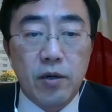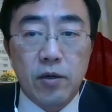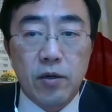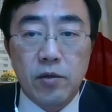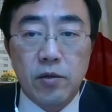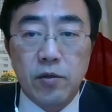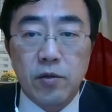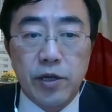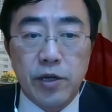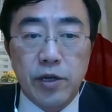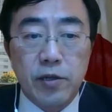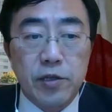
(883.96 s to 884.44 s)

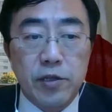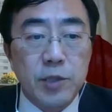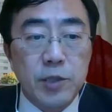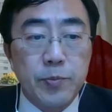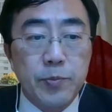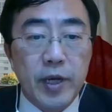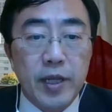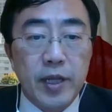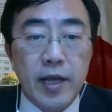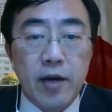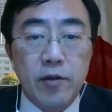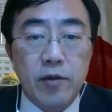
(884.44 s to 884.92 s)
clearly
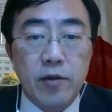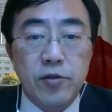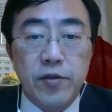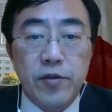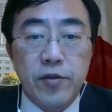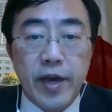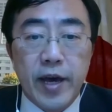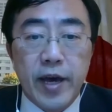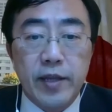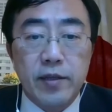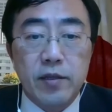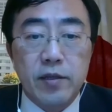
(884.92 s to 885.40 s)
spell out
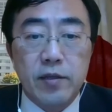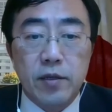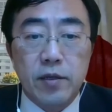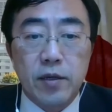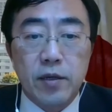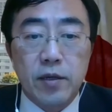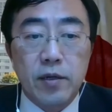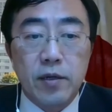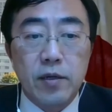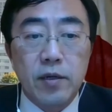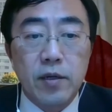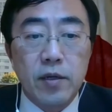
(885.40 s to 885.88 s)
that
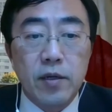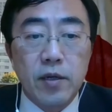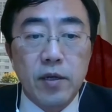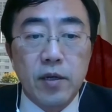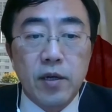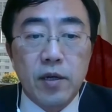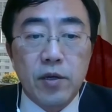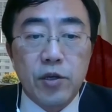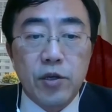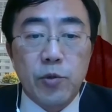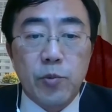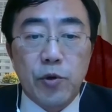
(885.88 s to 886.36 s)

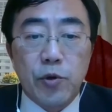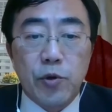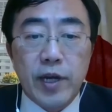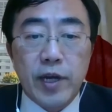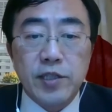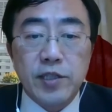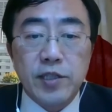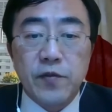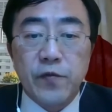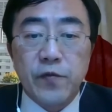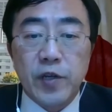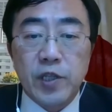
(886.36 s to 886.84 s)
human rights
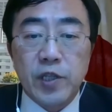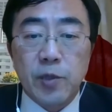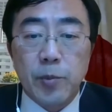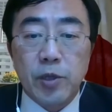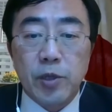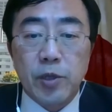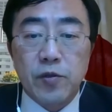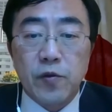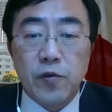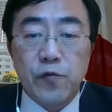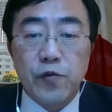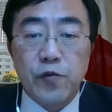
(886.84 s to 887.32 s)
and
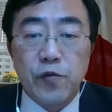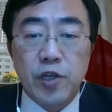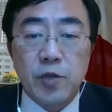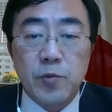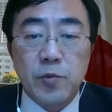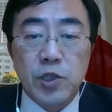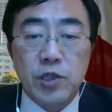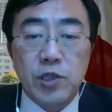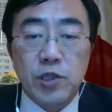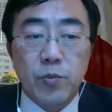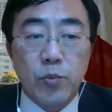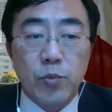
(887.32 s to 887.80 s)
fundamental
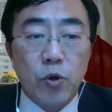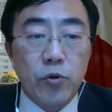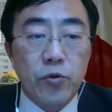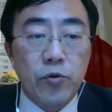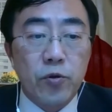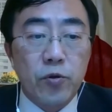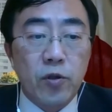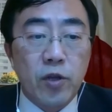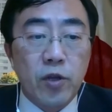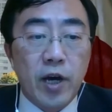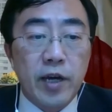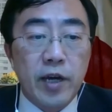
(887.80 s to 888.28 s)
freedoms, both
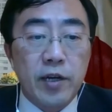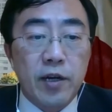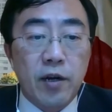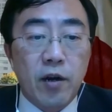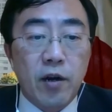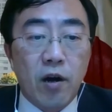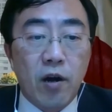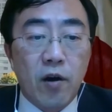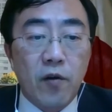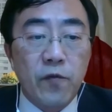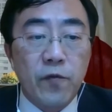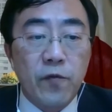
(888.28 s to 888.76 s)
online or
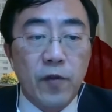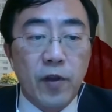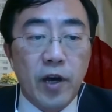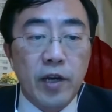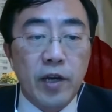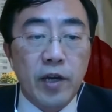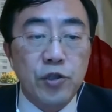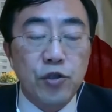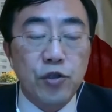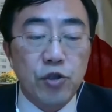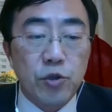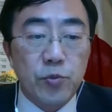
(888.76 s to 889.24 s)

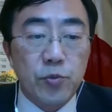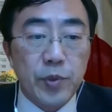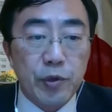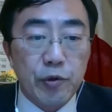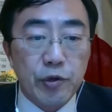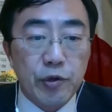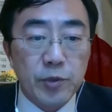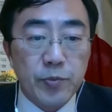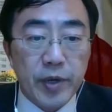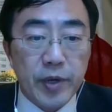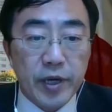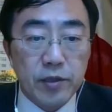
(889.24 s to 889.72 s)
offline, should be
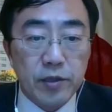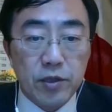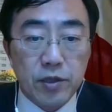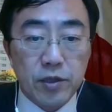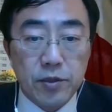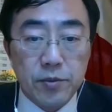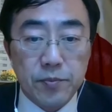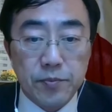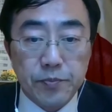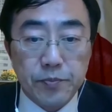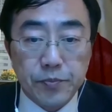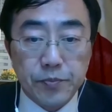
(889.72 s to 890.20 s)
respected.
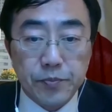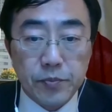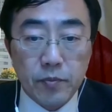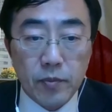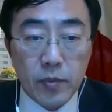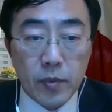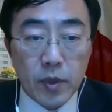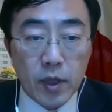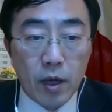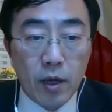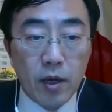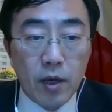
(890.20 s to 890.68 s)

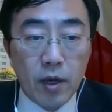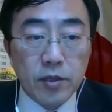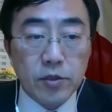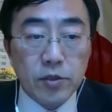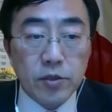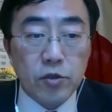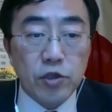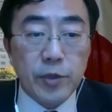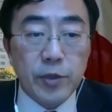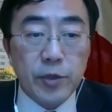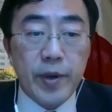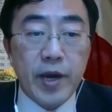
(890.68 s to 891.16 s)
So
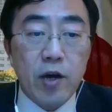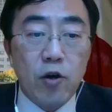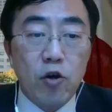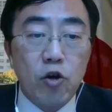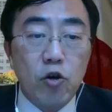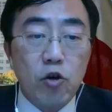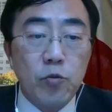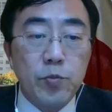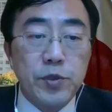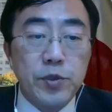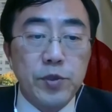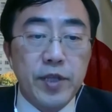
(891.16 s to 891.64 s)
Japan
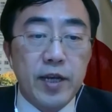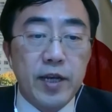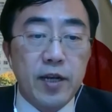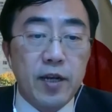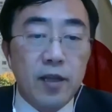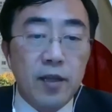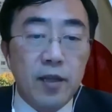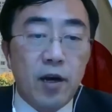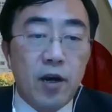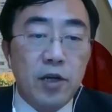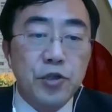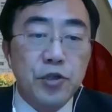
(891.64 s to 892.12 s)
hopes that a
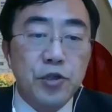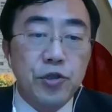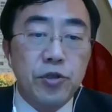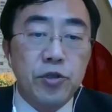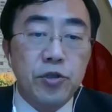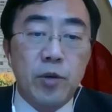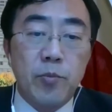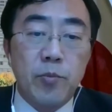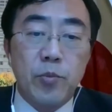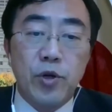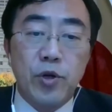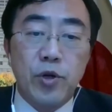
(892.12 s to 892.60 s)
larger
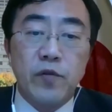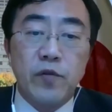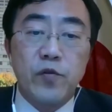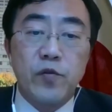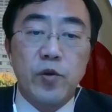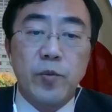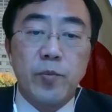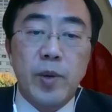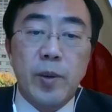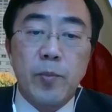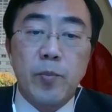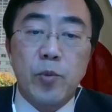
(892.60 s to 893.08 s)
number of
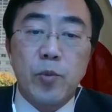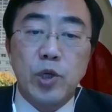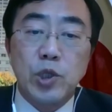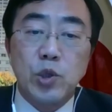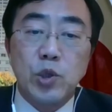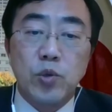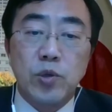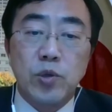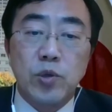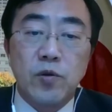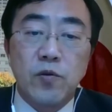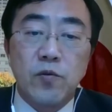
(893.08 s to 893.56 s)
UN members
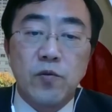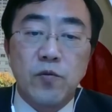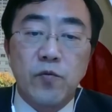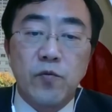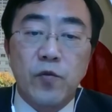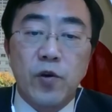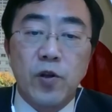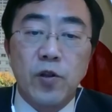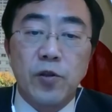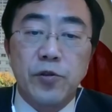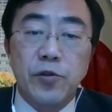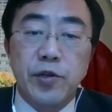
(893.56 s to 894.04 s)
will
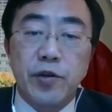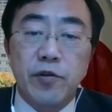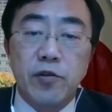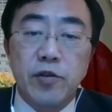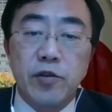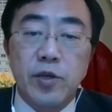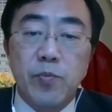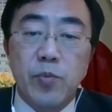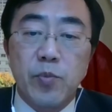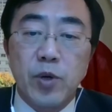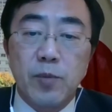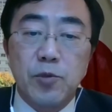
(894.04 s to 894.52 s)
voluntarily
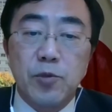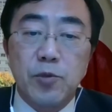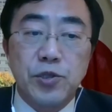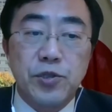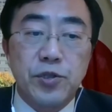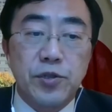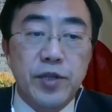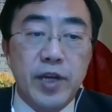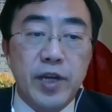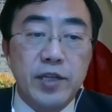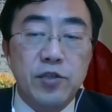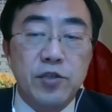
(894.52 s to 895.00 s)
publish their
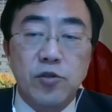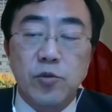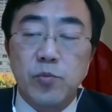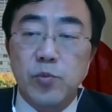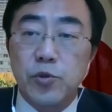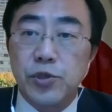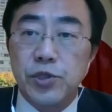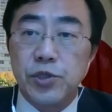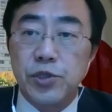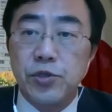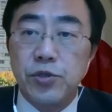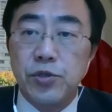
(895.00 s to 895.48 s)
national
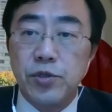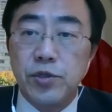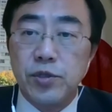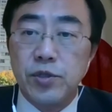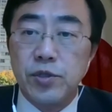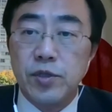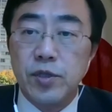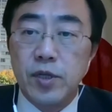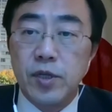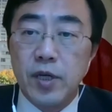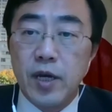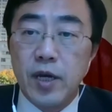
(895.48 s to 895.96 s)
positions.
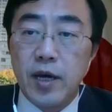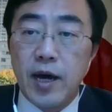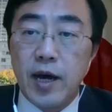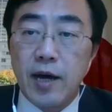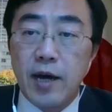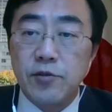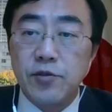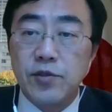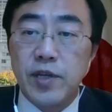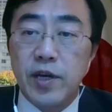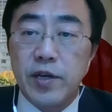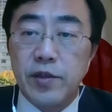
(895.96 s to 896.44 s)

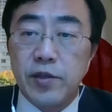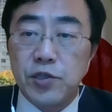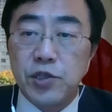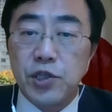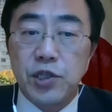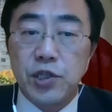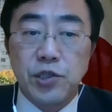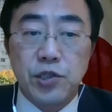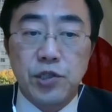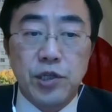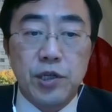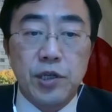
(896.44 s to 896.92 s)
outside the
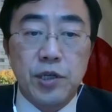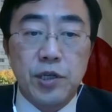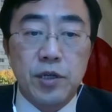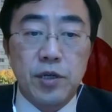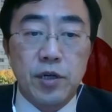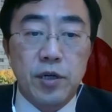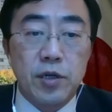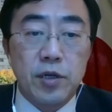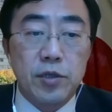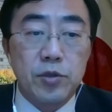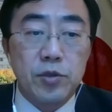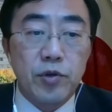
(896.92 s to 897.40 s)

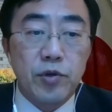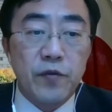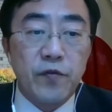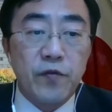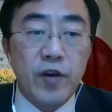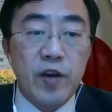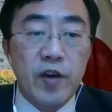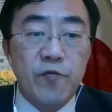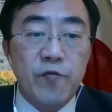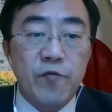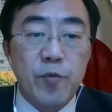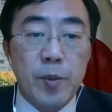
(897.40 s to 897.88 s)
GG
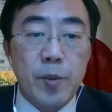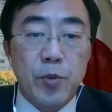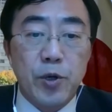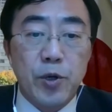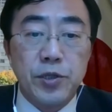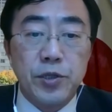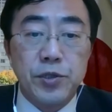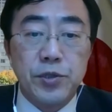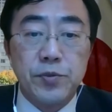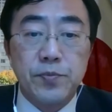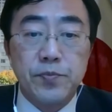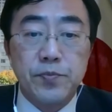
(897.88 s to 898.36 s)
25
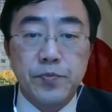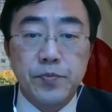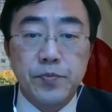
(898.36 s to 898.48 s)
members.